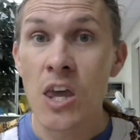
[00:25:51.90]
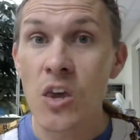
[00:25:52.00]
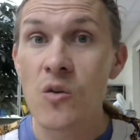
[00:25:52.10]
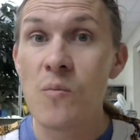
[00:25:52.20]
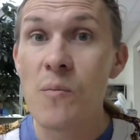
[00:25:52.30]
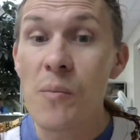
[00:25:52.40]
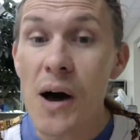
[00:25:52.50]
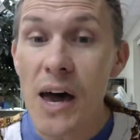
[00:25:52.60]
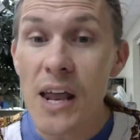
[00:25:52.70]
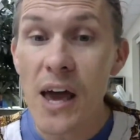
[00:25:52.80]
You
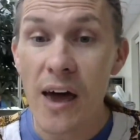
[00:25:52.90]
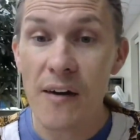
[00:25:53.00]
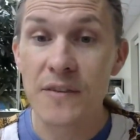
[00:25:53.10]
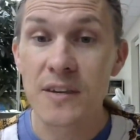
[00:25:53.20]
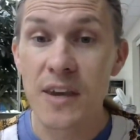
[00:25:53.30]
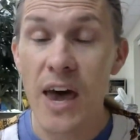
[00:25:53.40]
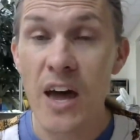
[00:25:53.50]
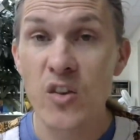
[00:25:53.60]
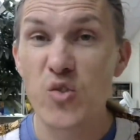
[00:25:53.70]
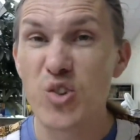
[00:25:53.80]
might have
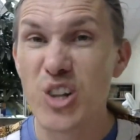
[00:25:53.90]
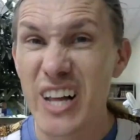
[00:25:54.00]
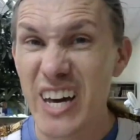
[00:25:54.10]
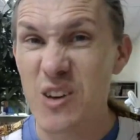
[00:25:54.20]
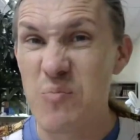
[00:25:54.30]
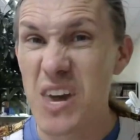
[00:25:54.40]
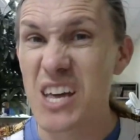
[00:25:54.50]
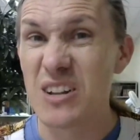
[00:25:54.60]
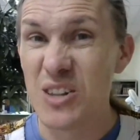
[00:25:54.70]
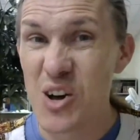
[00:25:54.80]
said you like
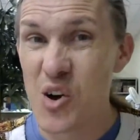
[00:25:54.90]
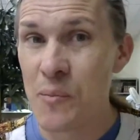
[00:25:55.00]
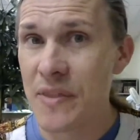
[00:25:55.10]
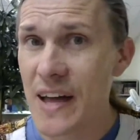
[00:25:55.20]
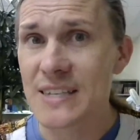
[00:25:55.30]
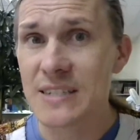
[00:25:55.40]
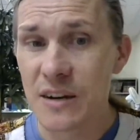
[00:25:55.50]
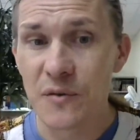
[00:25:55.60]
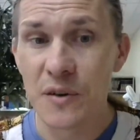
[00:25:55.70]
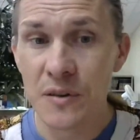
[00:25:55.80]
being alone, but that's a
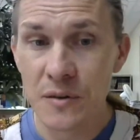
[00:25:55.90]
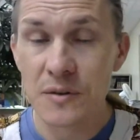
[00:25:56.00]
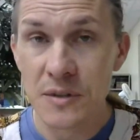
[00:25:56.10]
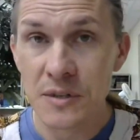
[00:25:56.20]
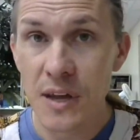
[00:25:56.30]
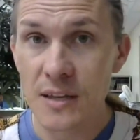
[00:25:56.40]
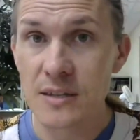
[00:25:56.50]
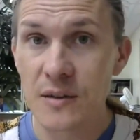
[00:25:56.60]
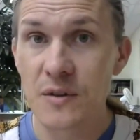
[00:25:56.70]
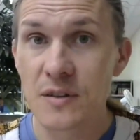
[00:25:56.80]
different
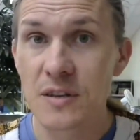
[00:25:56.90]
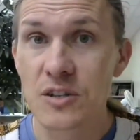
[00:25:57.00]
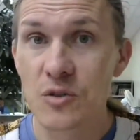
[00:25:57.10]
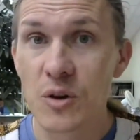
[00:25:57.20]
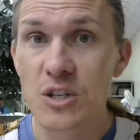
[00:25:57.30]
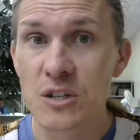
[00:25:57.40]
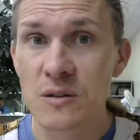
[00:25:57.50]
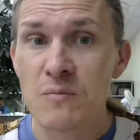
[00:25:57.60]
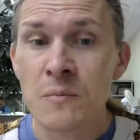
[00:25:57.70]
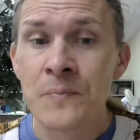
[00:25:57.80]
situation.